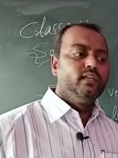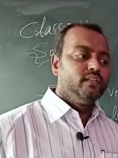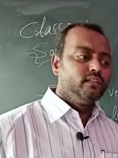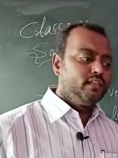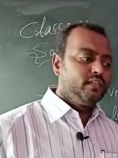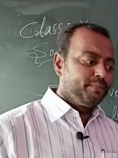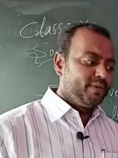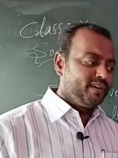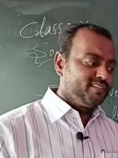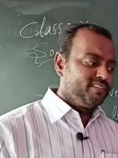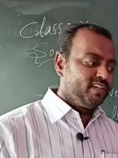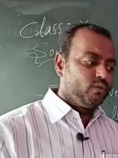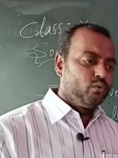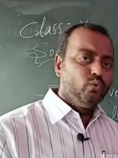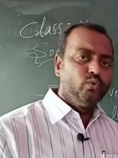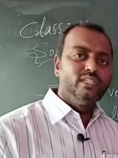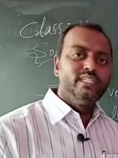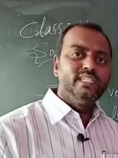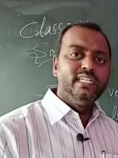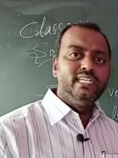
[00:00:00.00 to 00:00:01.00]
the person
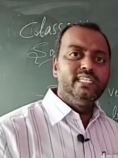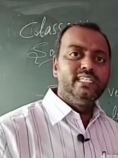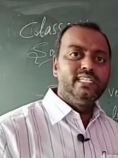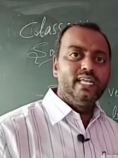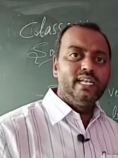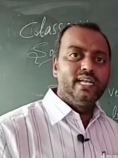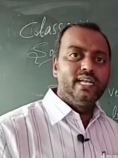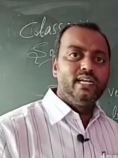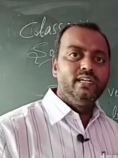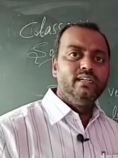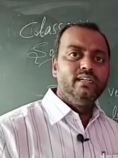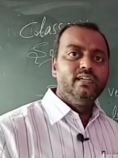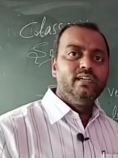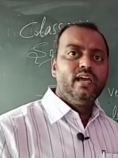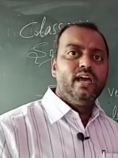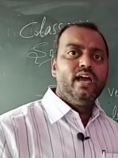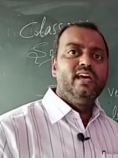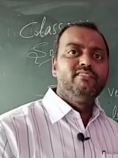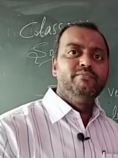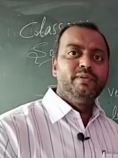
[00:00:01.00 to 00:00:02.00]
who tilled the land
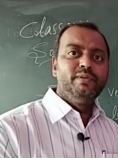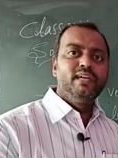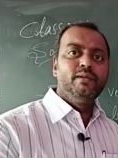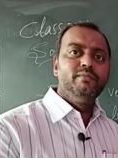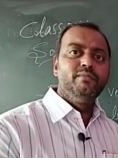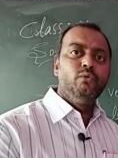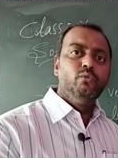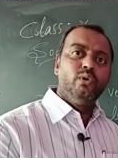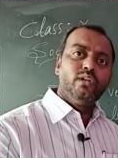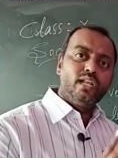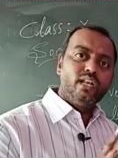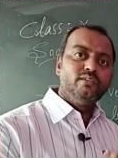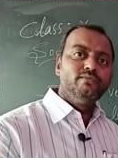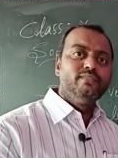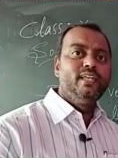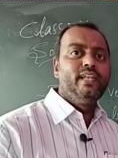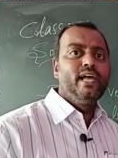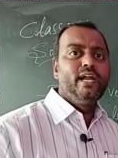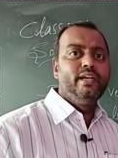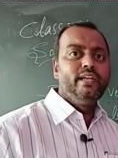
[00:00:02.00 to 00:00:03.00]
has become the owner of
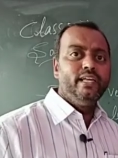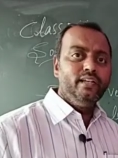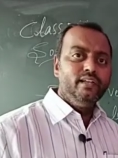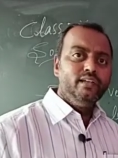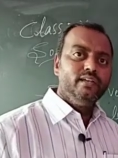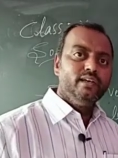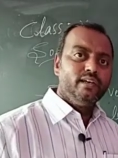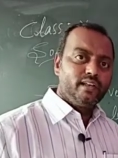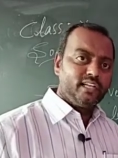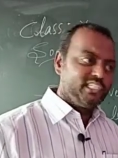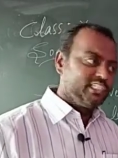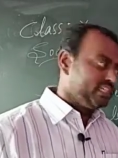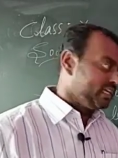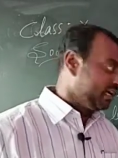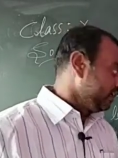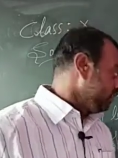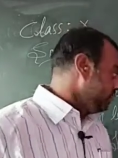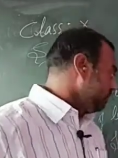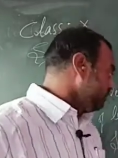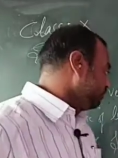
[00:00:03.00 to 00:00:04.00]
the land in
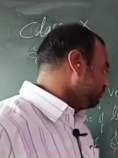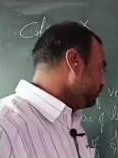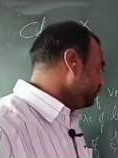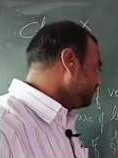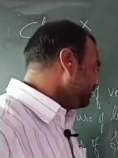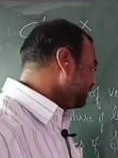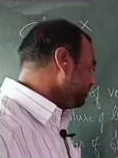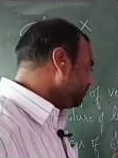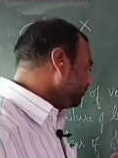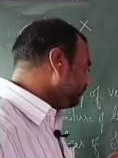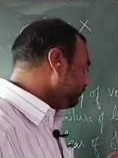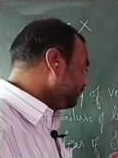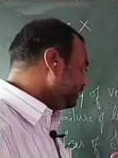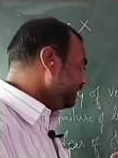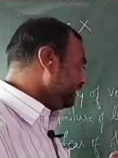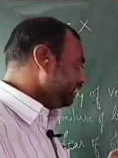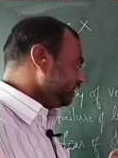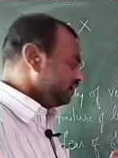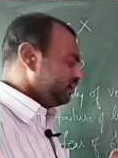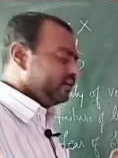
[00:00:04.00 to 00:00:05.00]
Russia. So that
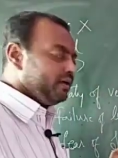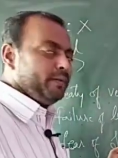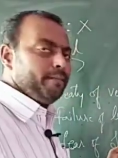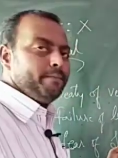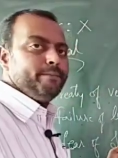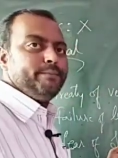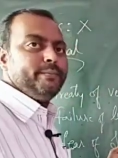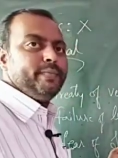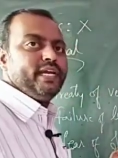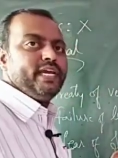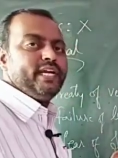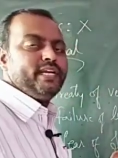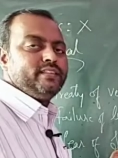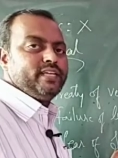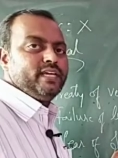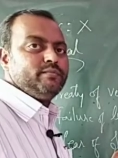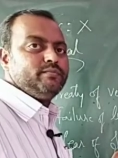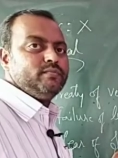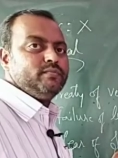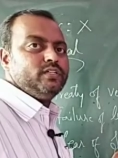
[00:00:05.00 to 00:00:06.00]
fear made
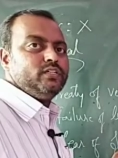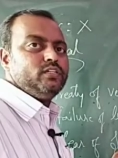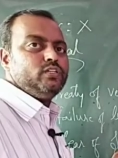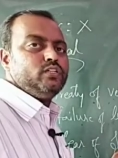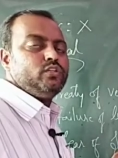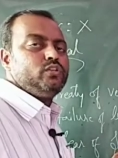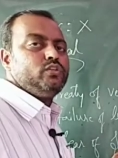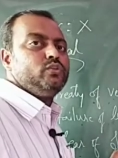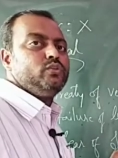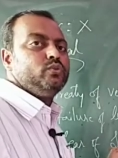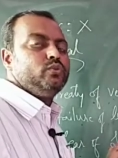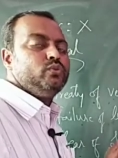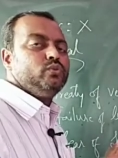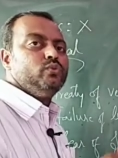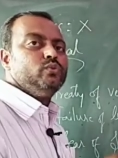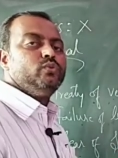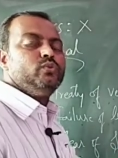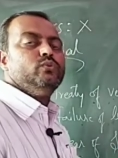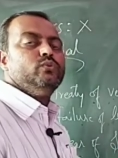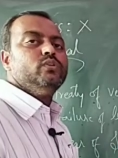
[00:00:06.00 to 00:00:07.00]
them
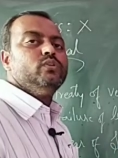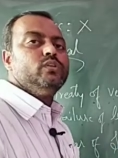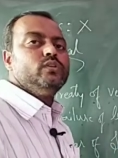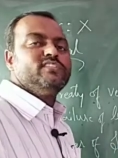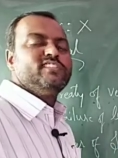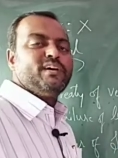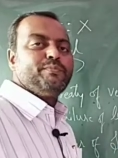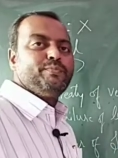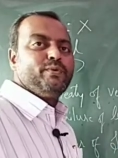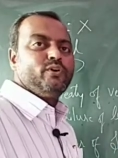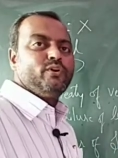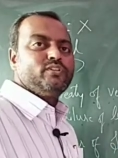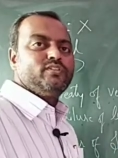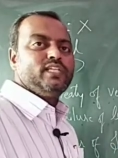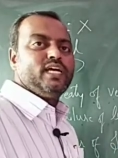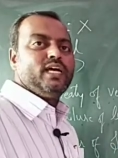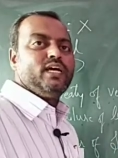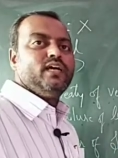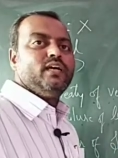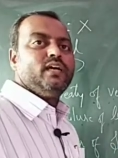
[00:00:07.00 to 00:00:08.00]
to support
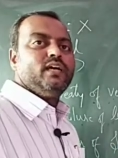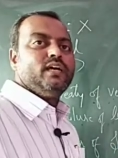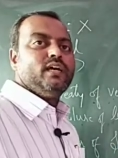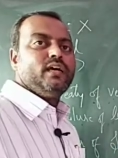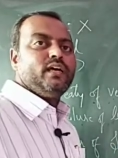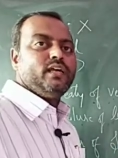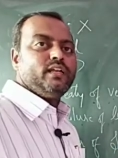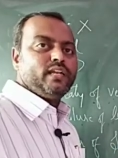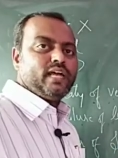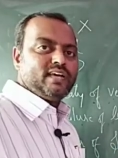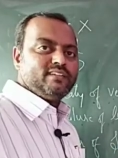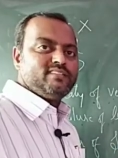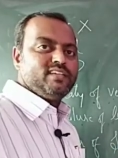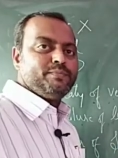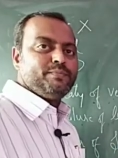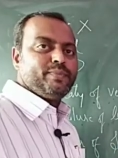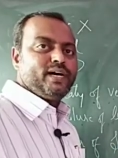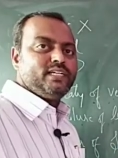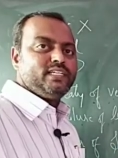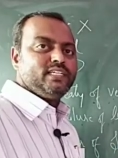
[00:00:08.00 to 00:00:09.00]
the Nazi
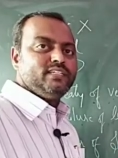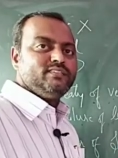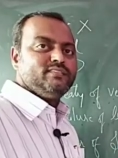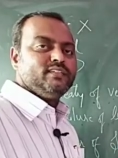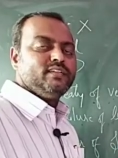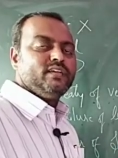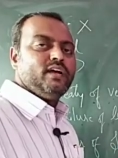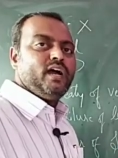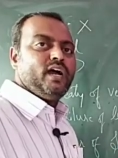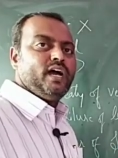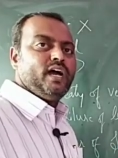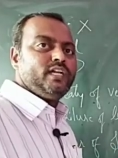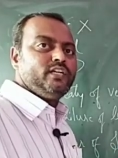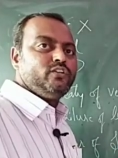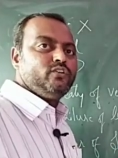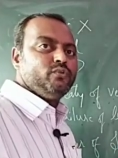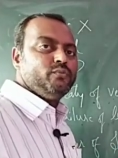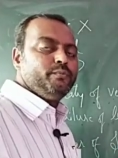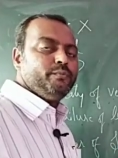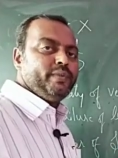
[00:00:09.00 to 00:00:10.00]
parties
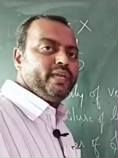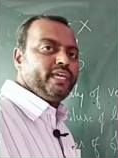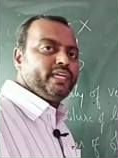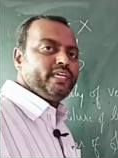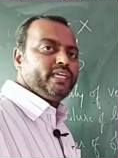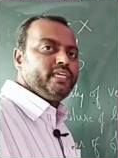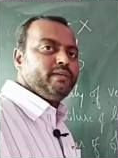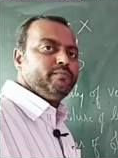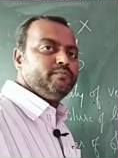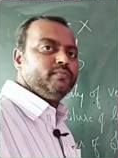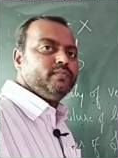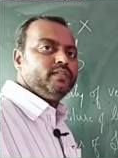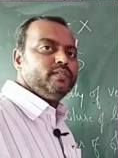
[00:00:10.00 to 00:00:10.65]
and to make him